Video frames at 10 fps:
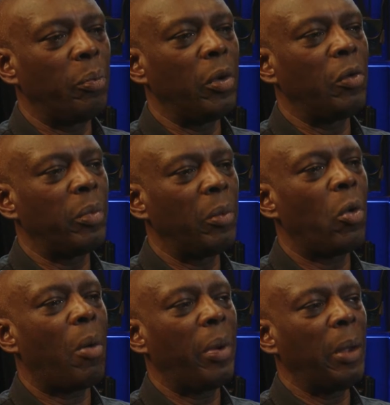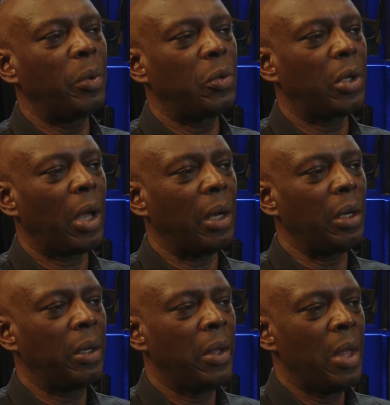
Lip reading: movement, what people can